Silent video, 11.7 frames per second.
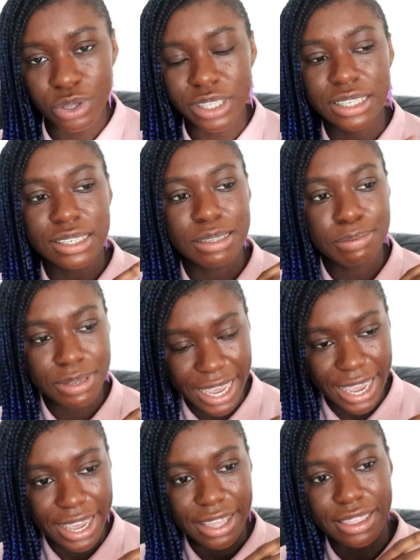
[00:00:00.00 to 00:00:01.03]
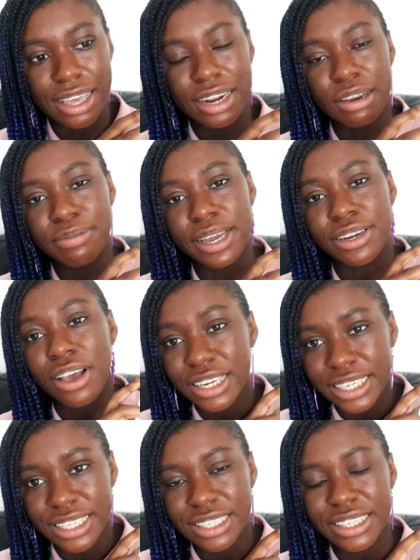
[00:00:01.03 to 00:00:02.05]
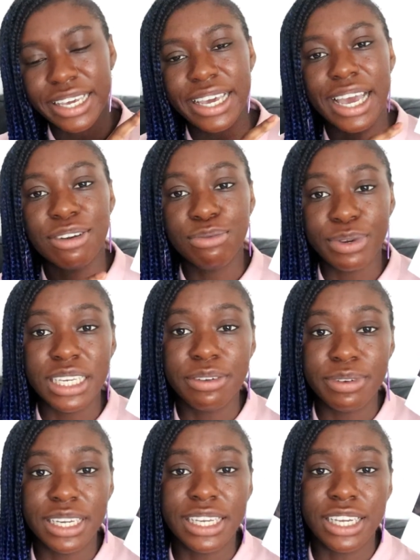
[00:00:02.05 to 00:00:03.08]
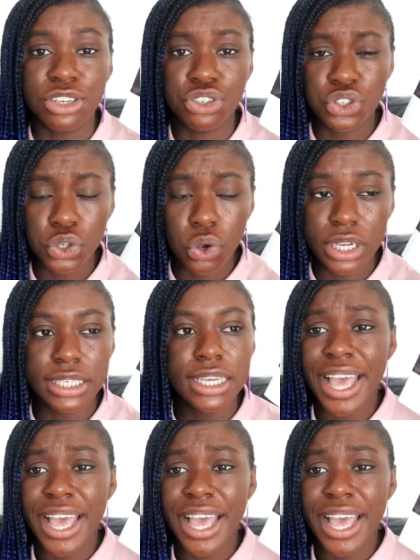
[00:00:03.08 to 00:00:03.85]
This is a play that I read earlier this year and really, really enjoyed.